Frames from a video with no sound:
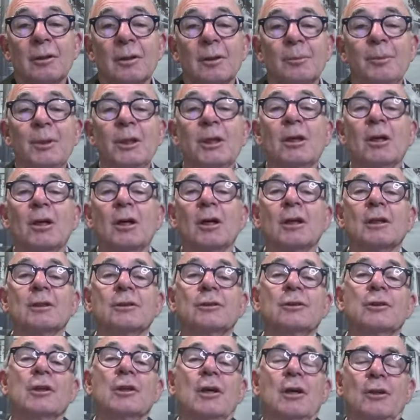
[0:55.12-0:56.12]

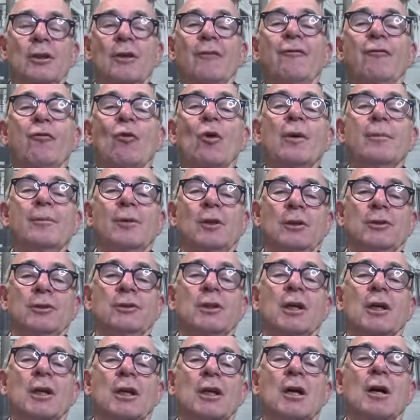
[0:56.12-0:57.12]
because the formula is
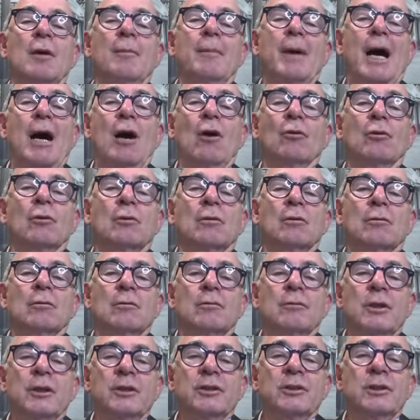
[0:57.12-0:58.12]
going to come out
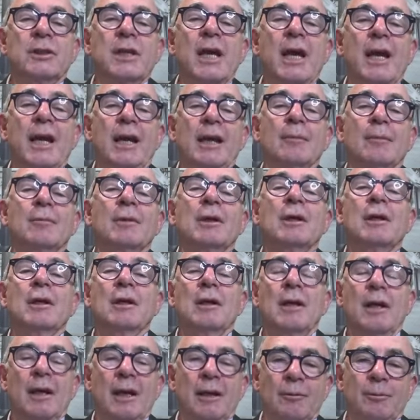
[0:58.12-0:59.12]
the same
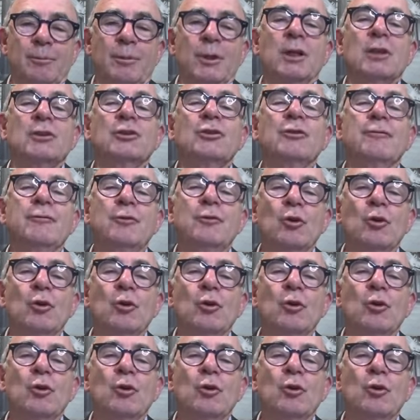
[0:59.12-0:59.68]
because you've